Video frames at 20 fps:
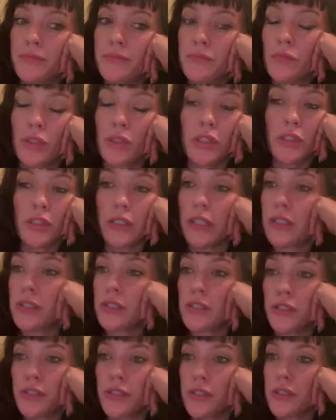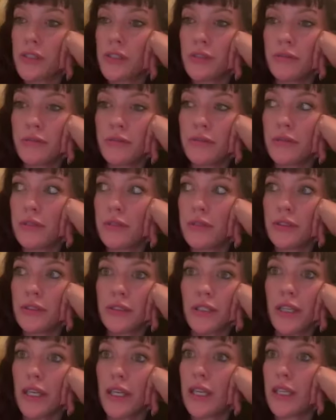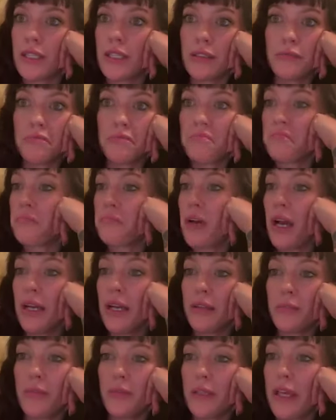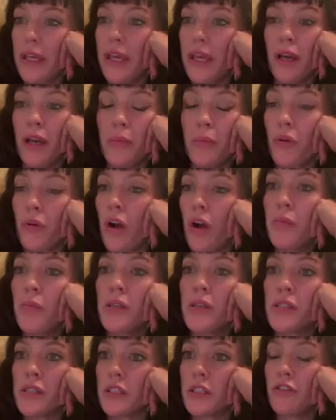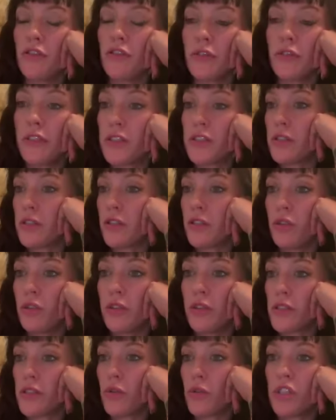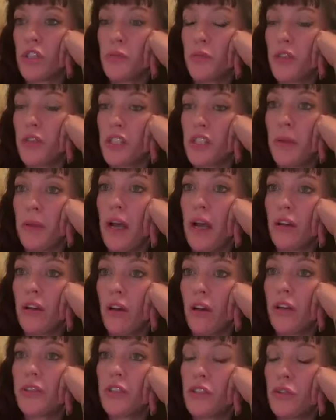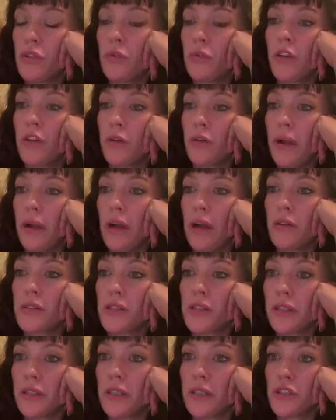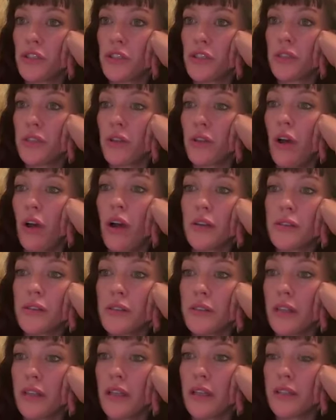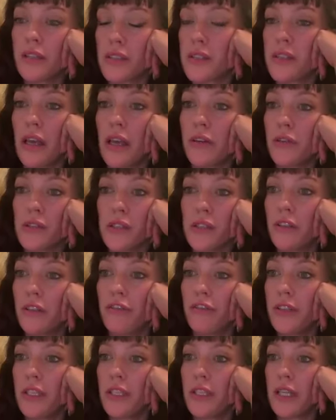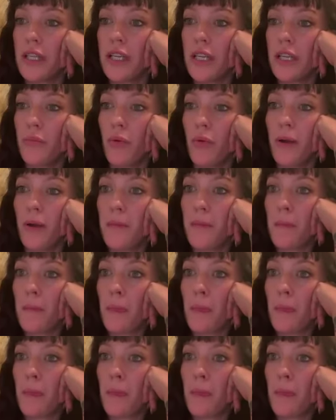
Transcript: Which it's just like, I can't promise that if this horse puts back on the 200 pounds that it just lost, that this saddle's going to fit it anymore.